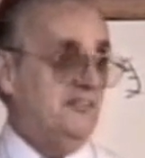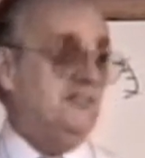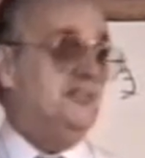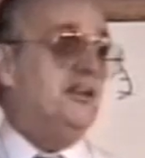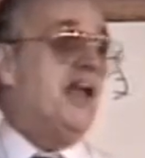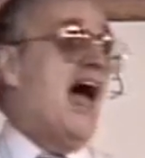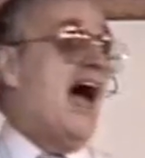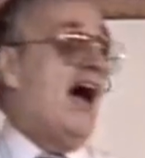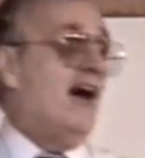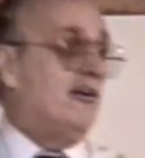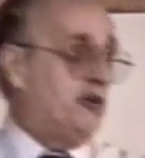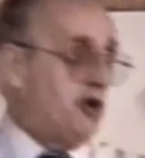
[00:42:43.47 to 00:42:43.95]

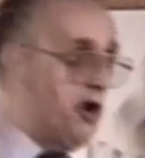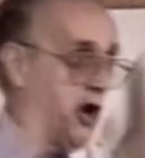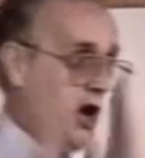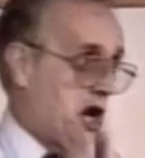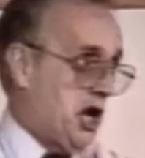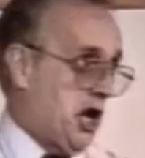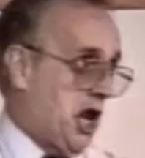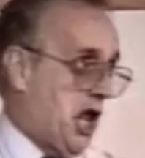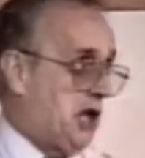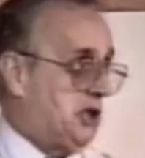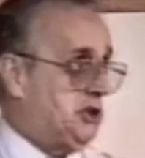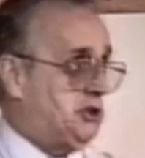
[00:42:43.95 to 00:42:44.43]
Now,
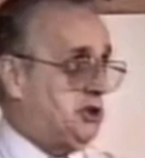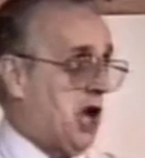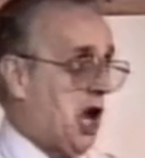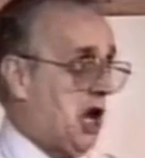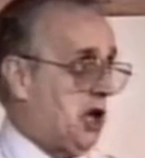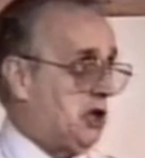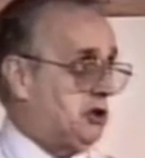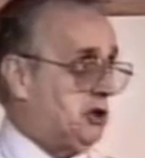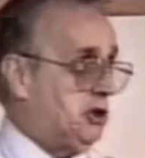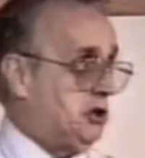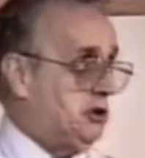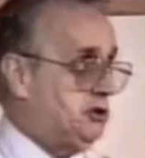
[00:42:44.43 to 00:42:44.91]
good and
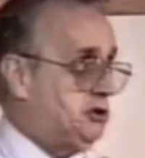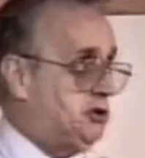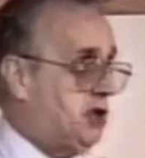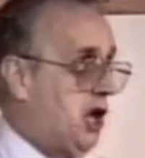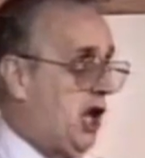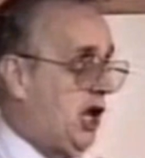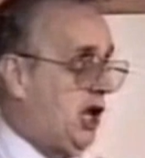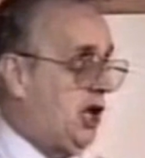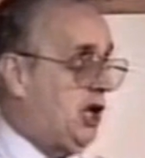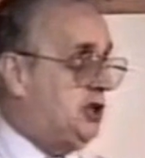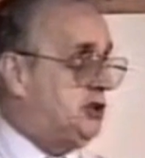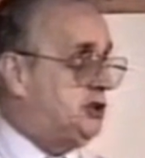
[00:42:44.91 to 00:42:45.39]
gentle
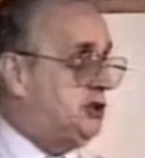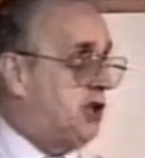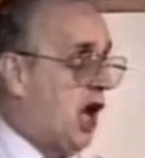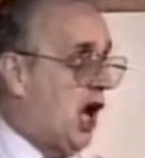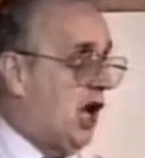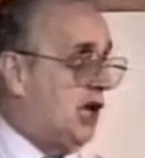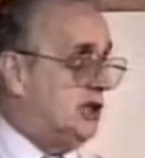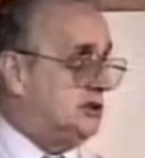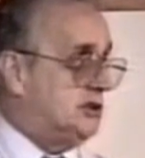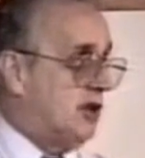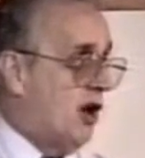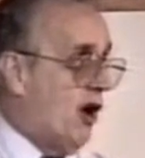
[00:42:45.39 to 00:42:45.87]

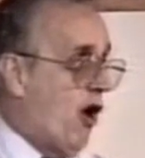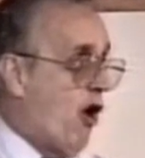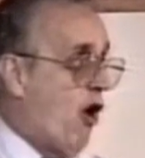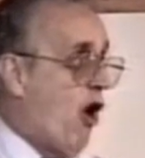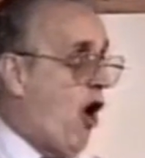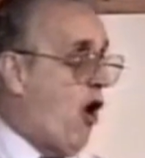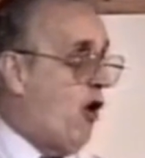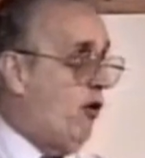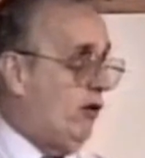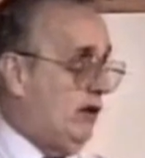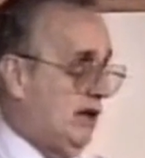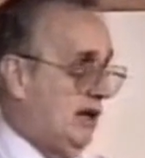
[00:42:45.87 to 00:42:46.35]
Jesus, our
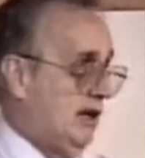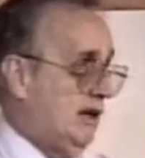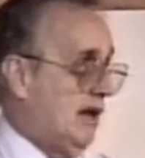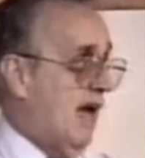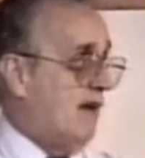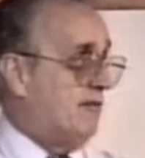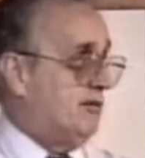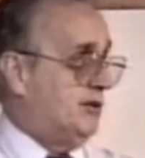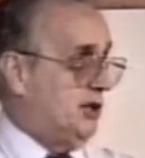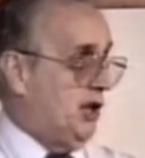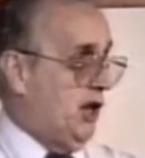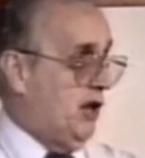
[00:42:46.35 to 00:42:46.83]
holy
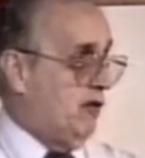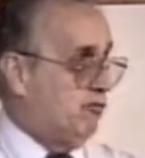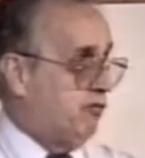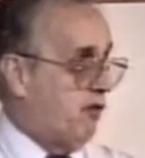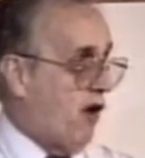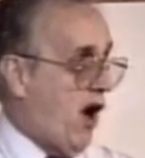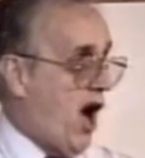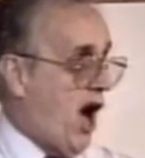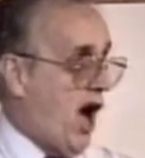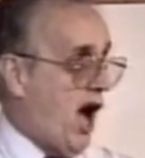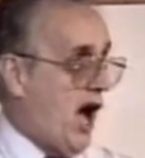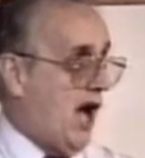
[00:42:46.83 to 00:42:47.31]
heavenly
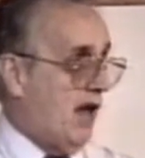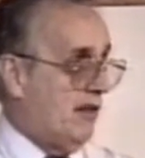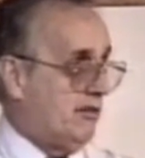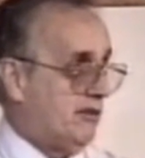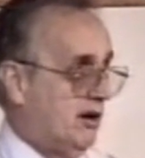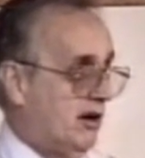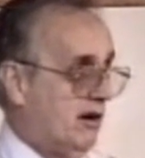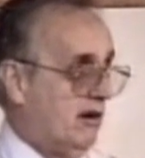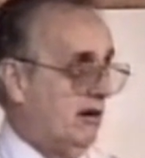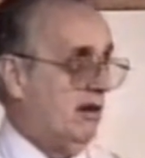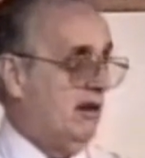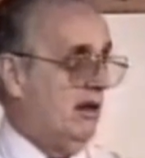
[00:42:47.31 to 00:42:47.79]

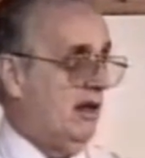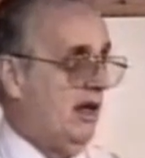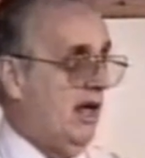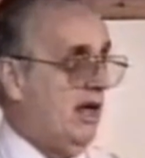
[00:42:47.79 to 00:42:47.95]
Father.